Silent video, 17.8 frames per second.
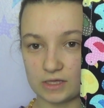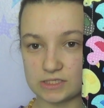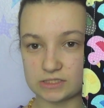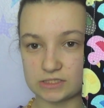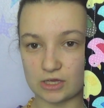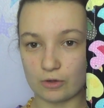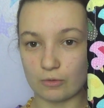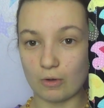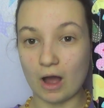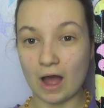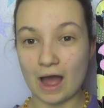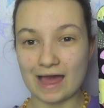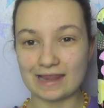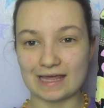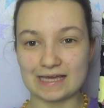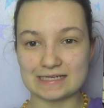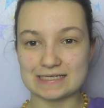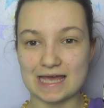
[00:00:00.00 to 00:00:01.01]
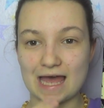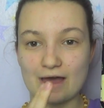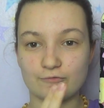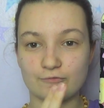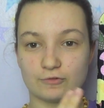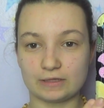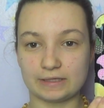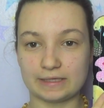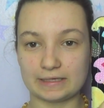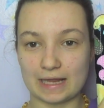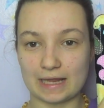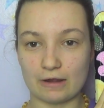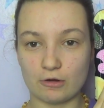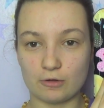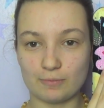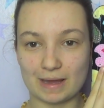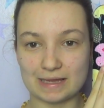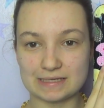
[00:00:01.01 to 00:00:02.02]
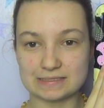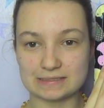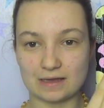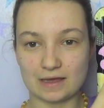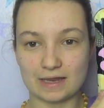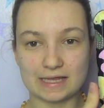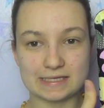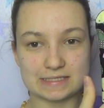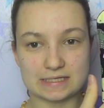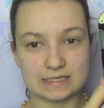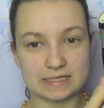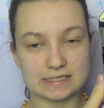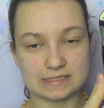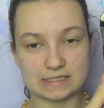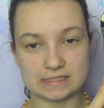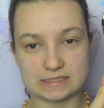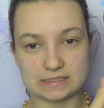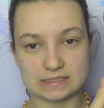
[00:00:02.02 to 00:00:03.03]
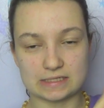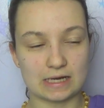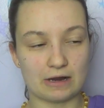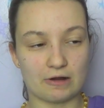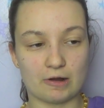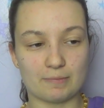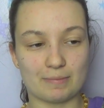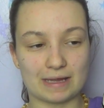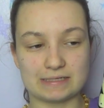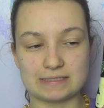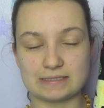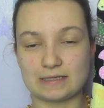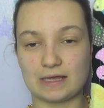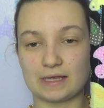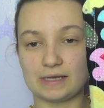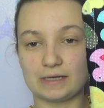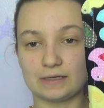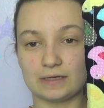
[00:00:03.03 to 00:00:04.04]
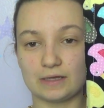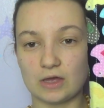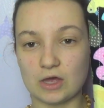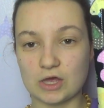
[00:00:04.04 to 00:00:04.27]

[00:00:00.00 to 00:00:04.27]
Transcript: So I like to have really narrow panty liners, and this isn't a narrow panty liner.